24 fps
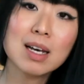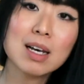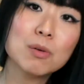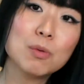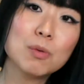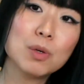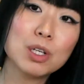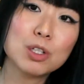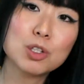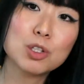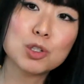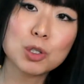
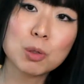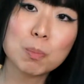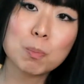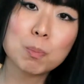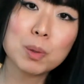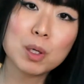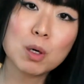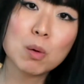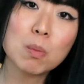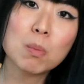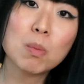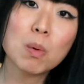We should
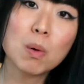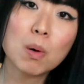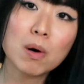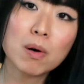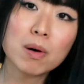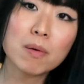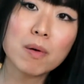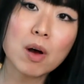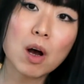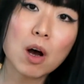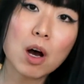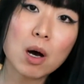build
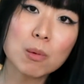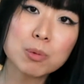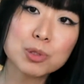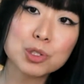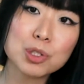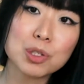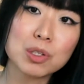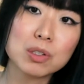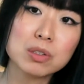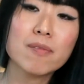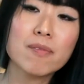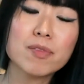more
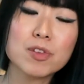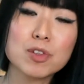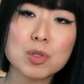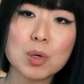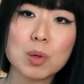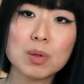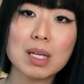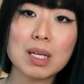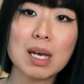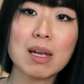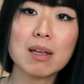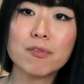options
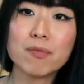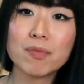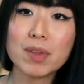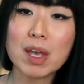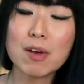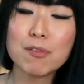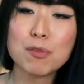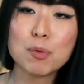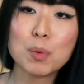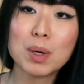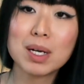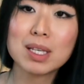so then
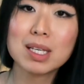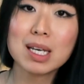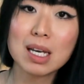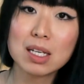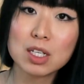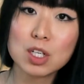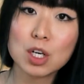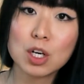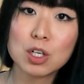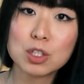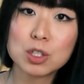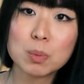everyone can
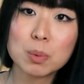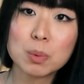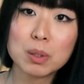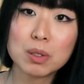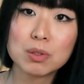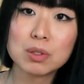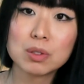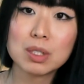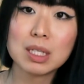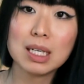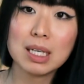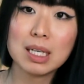
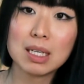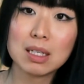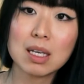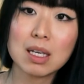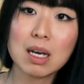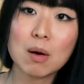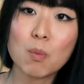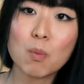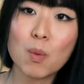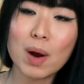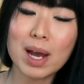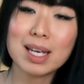contribute in
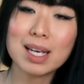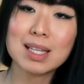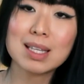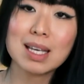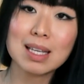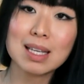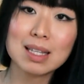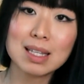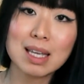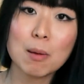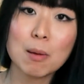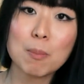a way
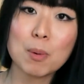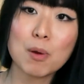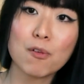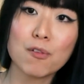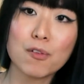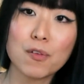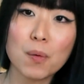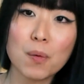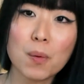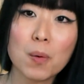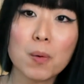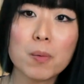that they
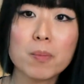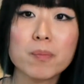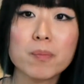prefer.